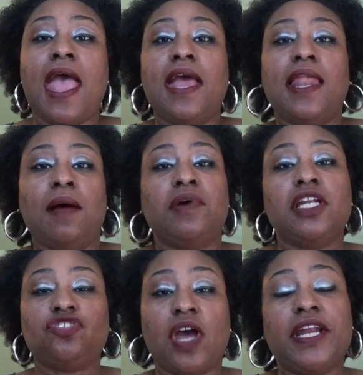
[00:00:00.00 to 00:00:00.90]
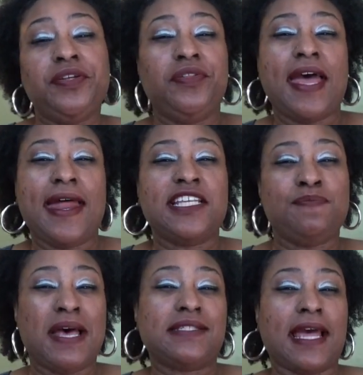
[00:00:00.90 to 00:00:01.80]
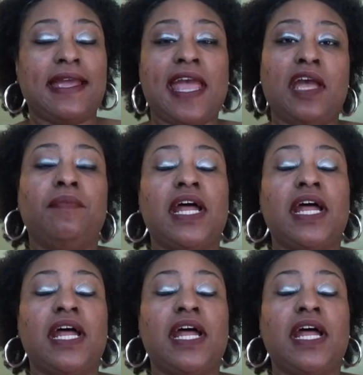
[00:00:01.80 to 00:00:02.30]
and I'm going to try to do that as best I can,